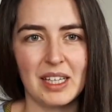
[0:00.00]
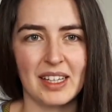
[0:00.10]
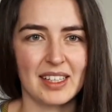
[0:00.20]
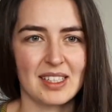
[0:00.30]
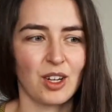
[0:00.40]

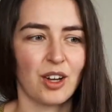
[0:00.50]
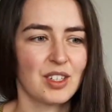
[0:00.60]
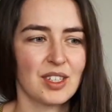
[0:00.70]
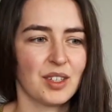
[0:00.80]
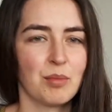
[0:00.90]
That's
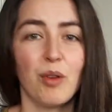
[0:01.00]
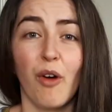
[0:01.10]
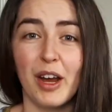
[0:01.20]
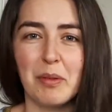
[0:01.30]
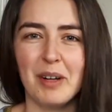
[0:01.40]
not
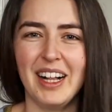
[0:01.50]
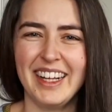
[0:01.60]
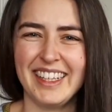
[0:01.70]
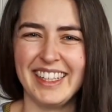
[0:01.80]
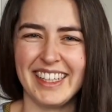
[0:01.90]
avoidable.
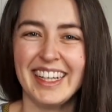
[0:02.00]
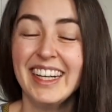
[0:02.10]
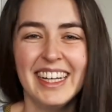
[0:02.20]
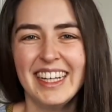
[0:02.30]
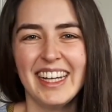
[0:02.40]

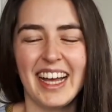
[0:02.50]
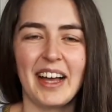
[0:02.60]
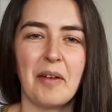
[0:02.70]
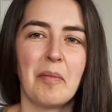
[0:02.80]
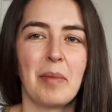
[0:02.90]

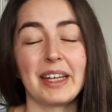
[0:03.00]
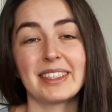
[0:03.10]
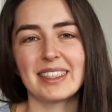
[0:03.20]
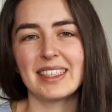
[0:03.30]
But